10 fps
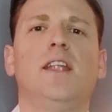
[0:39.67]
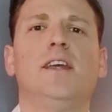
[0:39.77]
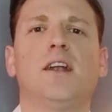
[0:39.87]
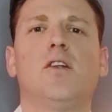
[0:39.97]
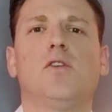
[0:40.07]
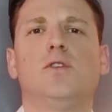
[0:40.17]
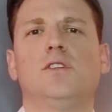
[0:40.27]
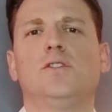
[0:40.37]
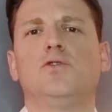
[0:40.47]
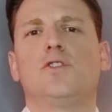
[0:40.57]
and that loan
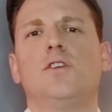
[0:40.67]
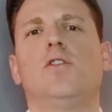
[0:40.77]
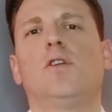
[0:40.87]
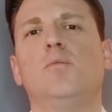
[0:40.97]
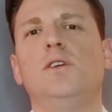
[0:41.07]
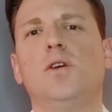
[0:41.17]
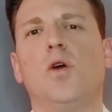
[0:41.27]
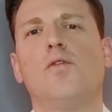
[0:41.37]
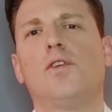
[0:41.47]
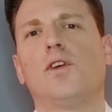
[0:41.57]
is usually going to be
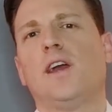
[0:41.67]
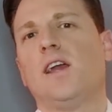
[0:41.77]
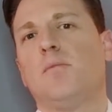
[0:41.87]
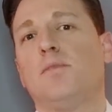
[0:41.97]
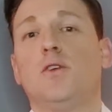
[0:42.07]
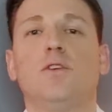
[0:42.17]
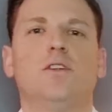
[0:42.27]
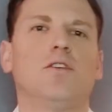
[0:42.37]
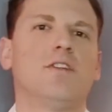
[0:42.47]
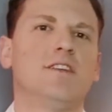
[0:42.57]
over a
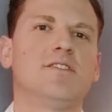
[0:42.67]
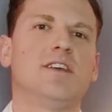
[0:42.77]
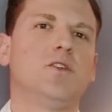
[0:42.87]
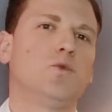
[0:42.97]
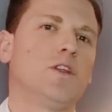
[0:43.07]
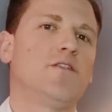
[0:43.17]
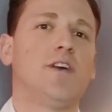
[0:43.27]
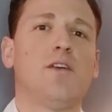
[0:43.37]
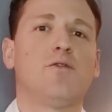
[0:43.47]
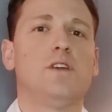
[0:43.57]
period of, let's say,
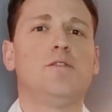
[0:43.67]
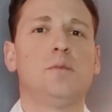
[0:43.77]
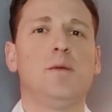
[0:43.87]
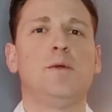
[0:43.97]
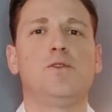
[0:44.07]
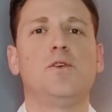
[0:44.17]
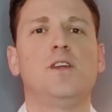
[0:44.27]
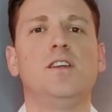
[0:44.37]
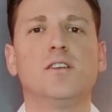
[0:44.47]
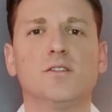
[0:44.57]
25 to even maybe
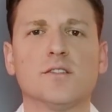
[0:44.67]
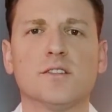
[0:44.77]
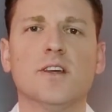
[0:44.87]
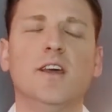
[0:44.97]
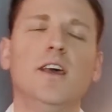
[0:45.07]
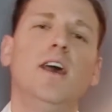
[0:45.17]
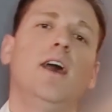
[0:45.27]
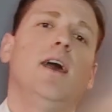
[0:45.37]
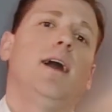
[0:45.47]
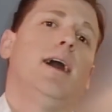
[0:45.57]
30 years.
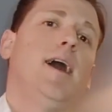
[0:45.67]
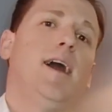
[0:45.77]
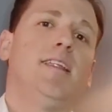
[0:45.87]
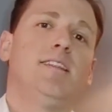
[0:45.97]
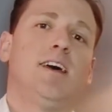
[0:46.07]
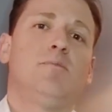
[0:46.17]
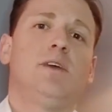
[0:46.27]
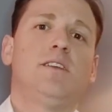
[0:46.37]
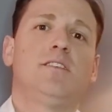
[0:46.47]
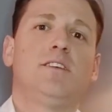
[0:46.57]
And that
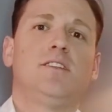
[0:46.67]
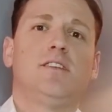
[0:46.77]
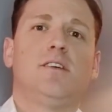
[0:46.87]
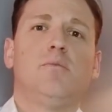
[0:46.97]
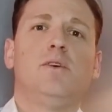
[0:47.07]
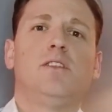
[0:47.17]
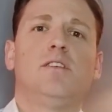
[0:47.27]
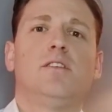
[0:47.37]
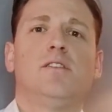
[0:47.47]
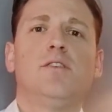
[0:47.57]
makes it a
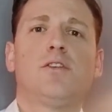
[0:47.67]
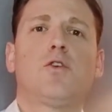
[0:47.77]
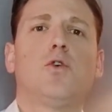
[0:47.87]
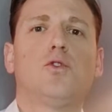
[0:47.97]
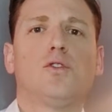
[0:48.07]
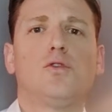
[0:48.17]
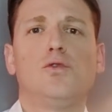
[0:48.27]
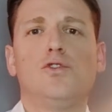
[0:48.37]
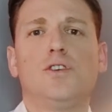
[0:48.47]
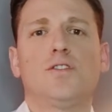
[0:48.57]
bit difficult
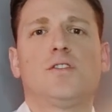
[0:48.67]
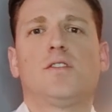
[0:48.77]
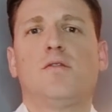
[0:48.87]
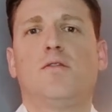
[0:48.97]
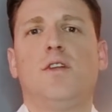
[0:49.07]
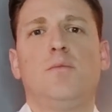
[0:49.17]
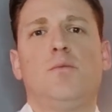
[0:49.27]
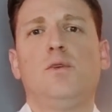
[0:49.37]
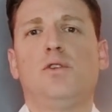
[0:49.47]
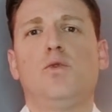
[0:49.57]
to just
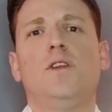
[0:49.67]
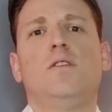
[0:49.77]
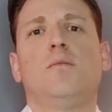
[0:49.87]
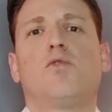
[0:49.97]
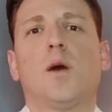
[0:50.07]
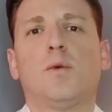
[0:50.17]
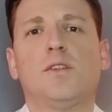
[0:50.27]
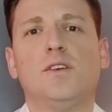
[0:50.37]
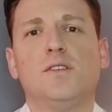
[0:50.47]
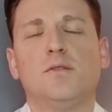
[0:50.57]
flip between
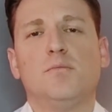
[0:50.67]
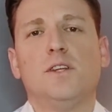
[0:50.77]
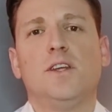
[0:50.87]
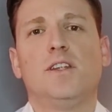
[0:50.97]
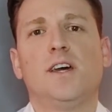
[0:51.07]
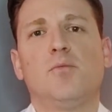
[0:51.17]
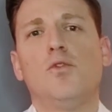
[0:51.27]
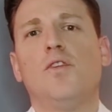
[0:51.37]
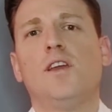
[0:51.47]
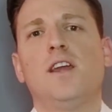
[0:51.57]
properties, meaning that
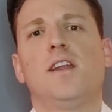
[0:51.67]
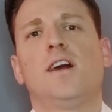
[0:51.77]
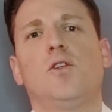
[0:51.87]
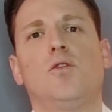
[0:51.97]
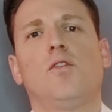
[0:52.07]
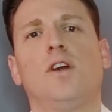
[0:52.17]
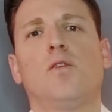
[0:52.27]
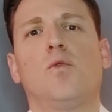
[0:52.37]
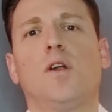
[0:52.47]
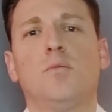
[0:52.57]
moving in and out of
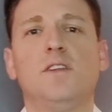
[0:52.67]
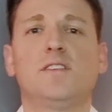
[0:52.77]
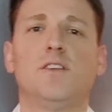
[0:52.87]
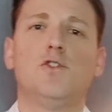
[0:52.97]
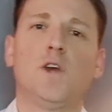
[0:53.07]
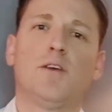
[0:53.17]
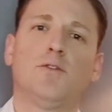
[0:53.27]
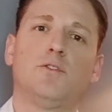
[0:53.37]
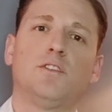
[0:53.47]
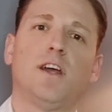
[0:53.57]
another one means that you
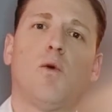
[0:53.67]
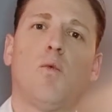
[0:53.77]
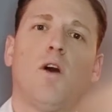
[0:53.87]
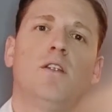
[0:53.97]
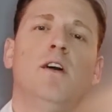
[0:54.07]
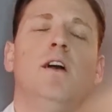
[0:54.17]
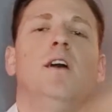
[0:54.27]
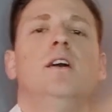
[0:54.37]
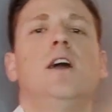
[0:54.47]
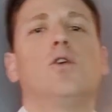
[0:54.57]
have to sell one
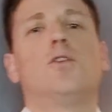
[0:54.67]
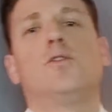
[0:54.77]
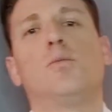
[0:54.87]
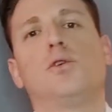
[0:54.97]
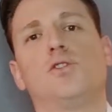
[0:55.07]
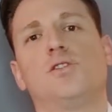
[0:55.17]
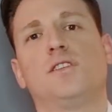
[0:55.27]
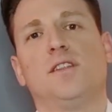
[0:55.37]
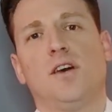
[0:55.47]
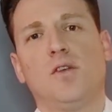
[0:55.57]
in order to
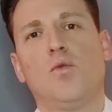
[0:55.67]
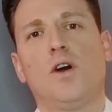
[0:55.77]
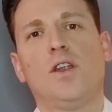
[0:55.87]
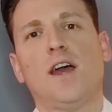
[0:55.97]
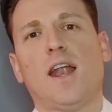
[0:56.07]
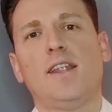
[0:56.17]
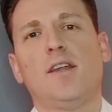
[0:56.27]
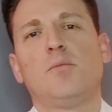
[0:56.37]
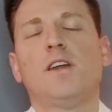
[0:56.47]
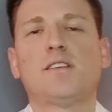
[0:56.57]
purchase another one, and
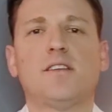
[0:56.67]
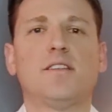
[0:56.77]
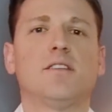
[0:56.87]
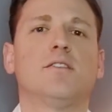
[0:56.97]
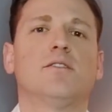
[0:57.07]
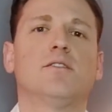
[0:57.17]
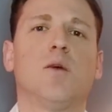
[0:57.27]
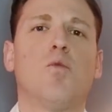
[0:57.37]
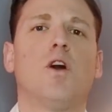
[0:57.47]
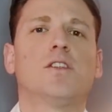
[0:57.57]
that makes it
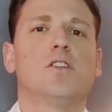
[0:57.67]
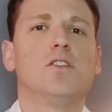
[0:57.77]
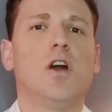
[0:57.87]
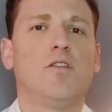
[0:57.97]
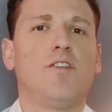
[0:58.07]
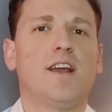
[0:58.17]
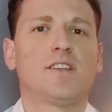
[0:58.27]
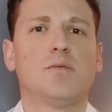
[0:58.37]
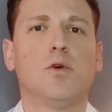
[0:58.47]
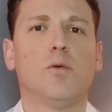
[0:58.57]
somewhat
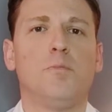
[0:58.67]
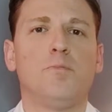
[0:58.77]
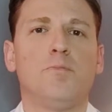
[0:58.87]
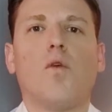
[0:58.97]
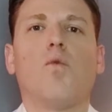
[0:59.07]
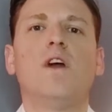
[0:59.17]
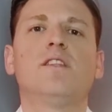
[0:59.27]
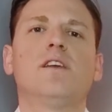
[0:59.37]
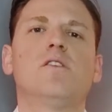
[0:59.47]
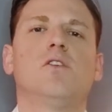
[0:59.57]
non-flexible.
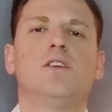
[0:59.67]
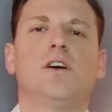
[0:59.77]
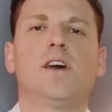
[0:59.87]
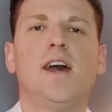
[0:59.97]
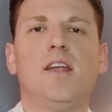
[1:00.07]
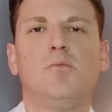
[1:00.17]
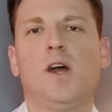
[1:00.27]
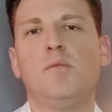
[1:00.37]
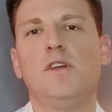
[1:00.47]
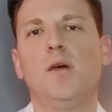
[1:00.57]
Renting, on the other hand,
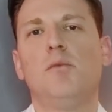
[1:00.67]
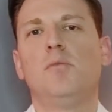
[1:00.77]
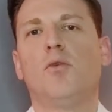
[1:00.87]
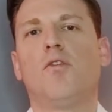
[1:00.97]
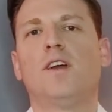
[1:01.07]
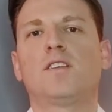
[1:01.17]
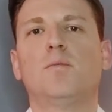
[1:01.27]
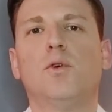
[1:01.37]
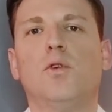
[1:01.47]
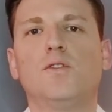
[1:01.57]
might be a bit more
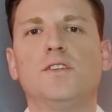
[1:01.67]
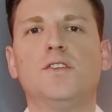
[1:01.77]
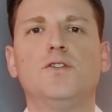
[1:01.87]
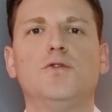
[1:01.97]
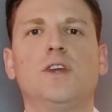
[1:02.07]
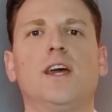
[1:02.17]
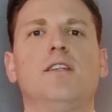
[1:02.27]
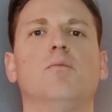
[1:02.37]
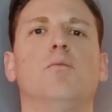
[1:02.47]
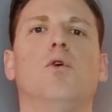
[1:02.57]
flexible since you
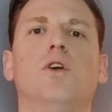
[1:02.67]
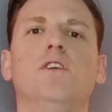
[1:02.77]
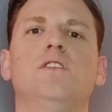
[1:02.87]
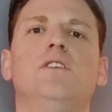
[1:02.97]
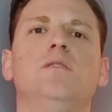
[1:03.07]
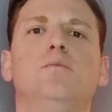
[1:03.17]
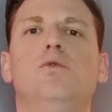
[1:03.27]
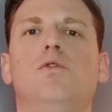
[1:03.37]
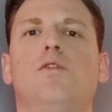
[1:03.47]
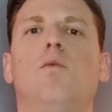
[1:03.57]
can more easily
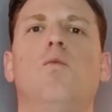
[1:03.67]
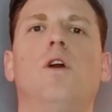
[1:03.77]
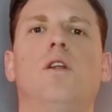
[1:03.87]
move from